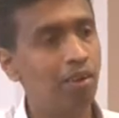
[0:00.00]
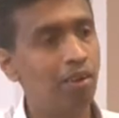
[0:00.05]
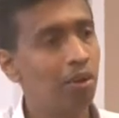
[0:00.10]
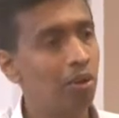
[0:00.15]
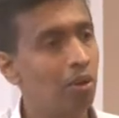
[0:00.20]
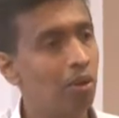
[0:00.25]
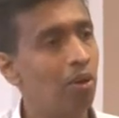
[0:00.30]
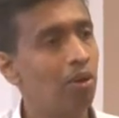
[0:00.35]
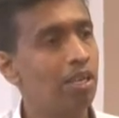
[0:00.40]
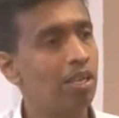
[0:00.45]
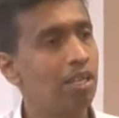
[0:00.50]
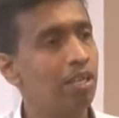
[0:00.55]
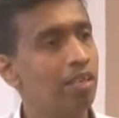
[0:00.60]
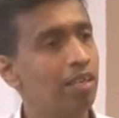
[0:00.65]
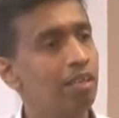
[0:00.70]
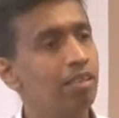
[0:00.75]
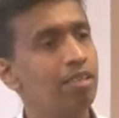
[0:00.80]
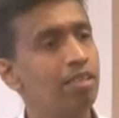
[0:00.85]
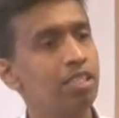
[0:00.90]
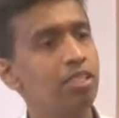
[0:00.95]
No,
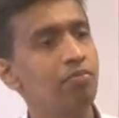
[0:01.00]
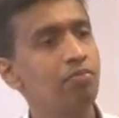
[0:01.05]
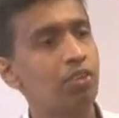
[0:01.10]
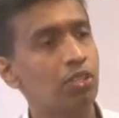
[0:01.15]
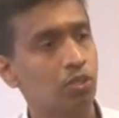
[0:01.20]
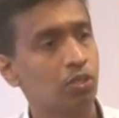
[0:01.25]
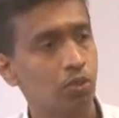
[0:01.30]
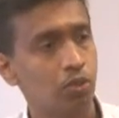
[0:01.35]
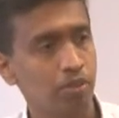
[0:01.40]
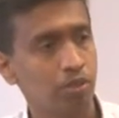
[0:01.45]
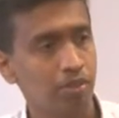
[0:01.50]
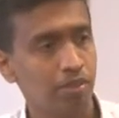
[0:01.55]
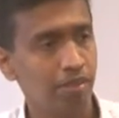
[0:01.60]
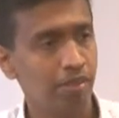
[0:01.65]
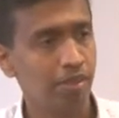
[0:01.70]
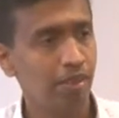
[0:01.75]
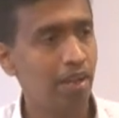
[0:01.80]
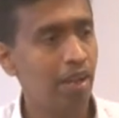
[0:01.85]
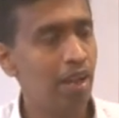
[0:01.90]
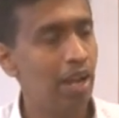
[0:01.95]
that's a fixed cost.
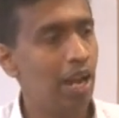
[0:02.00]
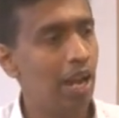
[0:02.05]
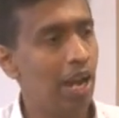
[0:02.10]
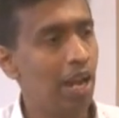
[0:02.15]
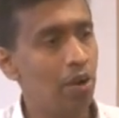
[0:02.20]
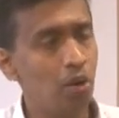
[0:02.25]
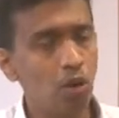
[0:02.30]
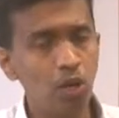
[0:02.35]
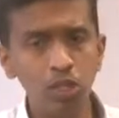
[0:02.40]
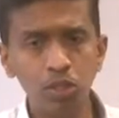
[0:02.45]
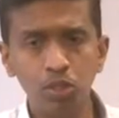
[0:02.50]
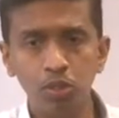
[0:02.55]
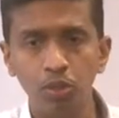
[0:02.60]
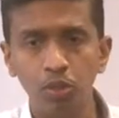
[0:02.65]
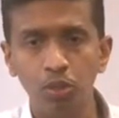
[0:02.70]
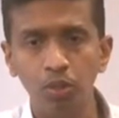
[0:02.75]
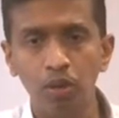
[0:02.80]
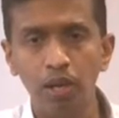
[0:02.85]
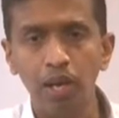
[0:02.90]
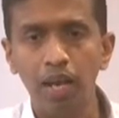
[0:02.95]
And
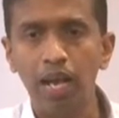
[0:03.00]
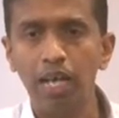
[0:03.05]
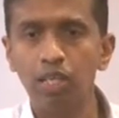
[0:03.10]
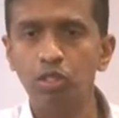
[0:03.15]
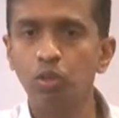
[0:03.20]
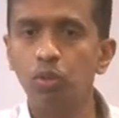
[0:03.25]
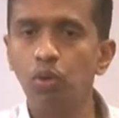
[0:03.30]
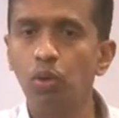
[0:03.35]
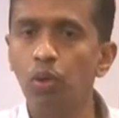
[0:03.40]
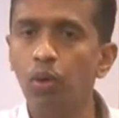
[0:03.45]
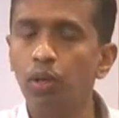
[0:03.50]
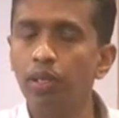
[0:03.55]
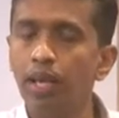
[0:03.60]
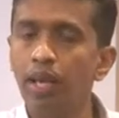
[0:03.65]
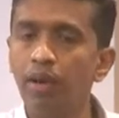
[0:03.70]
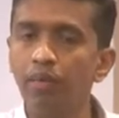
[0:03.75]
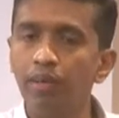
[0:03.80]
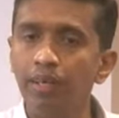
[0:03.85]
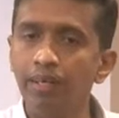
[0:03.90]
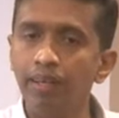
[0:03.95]
also, as you don't
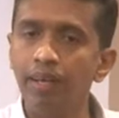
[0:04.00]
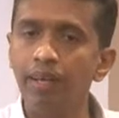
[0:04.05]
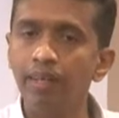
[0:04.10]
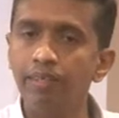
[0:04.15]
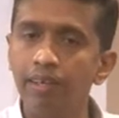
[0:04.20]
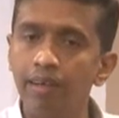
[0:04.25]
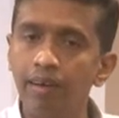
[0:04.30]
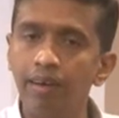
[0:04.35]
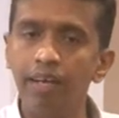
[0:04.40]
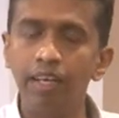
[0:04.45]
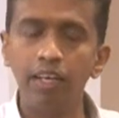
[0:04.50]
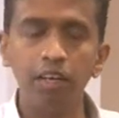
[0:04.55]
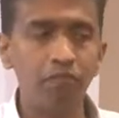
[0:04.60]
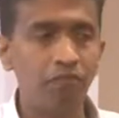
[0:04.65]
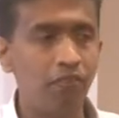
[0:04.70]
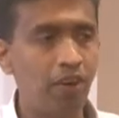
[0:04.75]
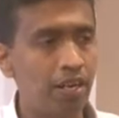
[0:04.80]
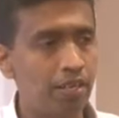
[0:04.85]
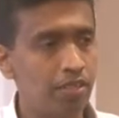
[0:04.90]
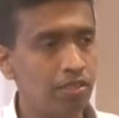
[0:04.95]
have internally generated
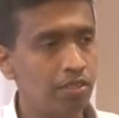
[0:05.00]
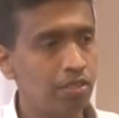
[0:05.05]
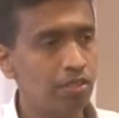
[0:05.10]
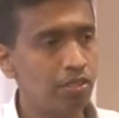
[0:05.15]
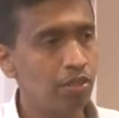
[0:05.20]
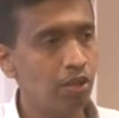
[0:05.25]
funds,